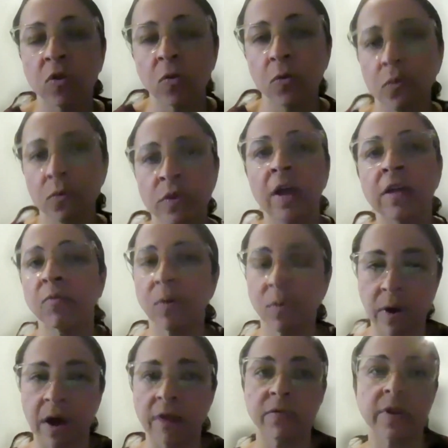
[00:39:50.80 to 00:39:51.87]
So that's what
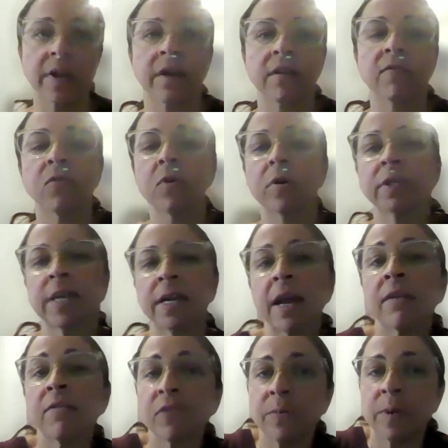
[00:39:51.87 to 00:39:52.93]
we're advocating for, is that
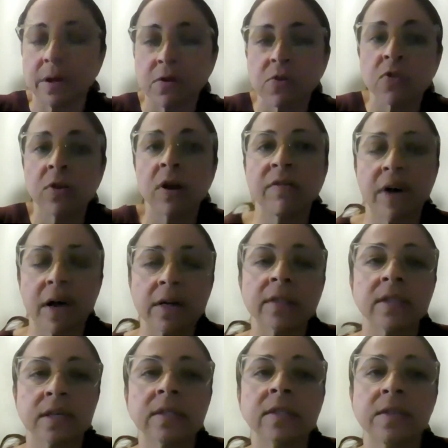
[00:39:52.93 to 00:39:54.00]
everybody should have
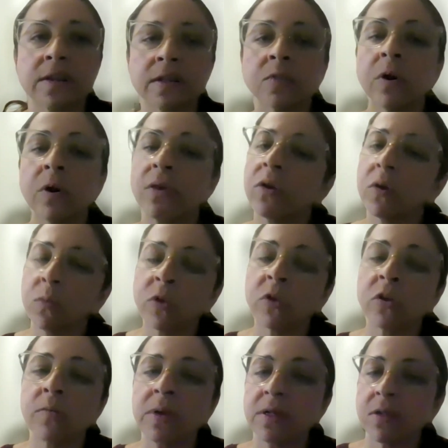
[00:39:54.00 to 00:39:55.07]
access to this, whether
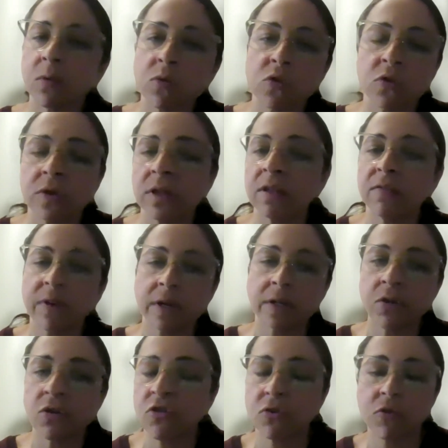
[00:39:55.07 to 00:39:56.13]
you meet social
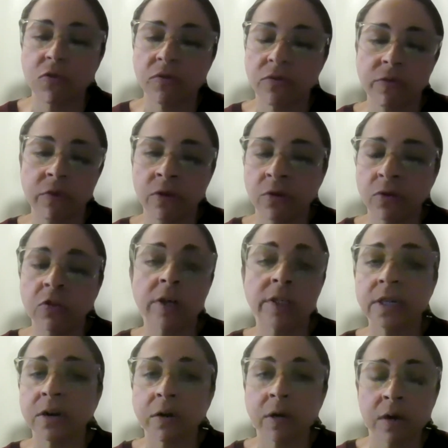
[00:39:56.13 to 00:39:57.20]
disadvantage,
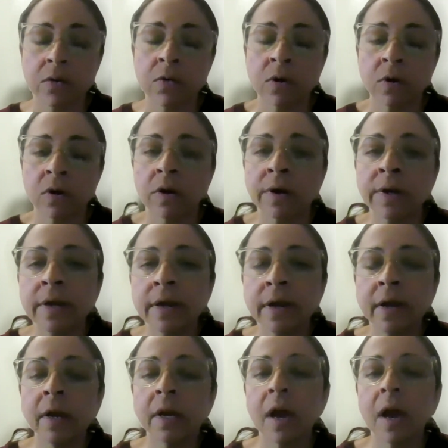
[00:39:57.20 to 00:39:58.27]
criteria or not.
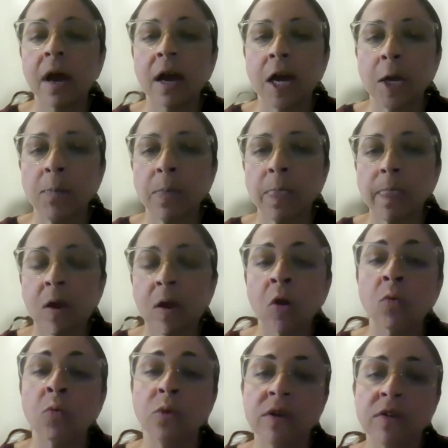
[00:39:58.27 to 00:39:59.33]

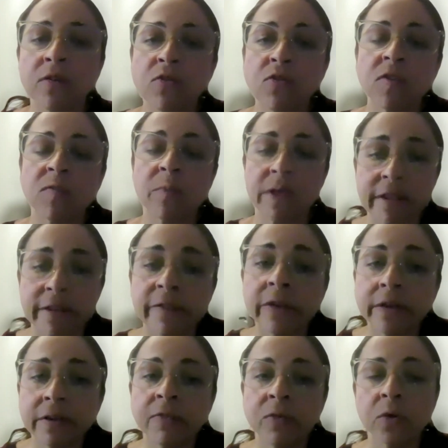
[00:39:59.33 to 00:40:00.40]
Our research is
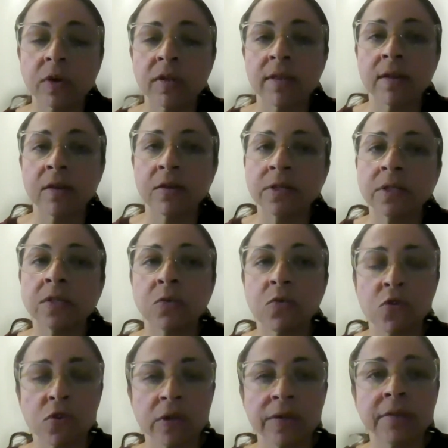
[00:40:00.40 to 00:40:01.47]
specifically focusing on the
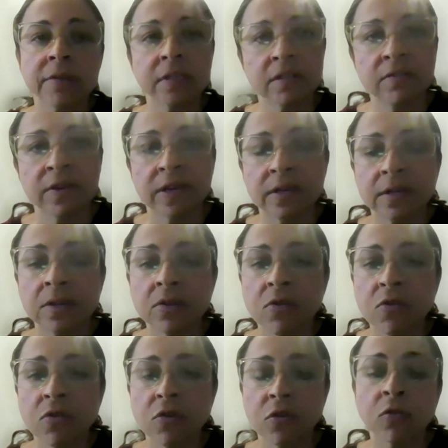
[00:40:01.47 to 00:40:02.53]
socially
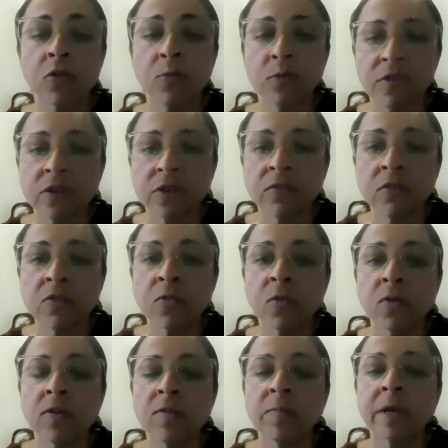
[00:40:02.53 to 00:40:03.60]
disadvantaged group of
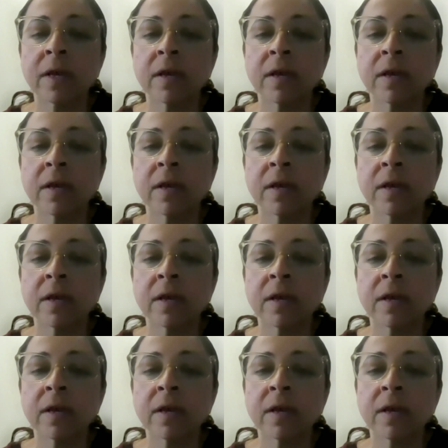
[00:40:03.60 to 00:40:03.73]
individuals